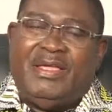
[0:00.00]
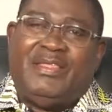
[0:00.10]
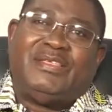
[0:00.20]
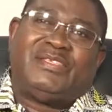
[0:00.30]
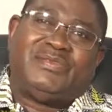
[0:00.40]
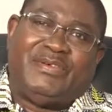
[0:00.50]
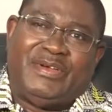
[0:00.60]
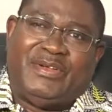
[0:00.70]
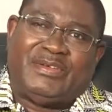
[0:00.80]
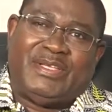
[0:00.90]
this is
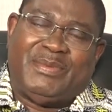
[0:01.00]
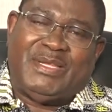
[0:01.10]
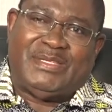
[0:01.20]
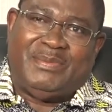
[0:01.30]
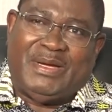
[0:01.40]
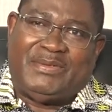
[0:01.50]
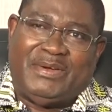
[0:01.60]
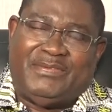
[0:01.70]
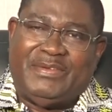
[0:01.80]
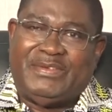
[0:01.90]
Reverend Dr. Ebenezer
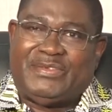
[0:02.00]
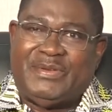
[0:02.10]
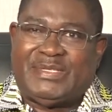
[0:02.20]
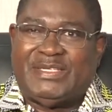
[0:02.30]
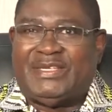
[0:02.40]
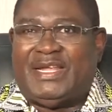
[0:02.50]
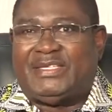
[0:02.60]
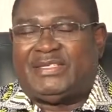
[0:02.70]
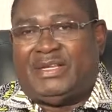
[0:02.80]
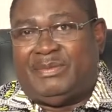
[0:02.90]
Markwei of Living Streams
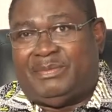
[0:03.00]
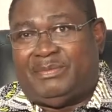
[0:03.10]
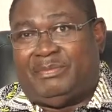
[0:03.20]
International,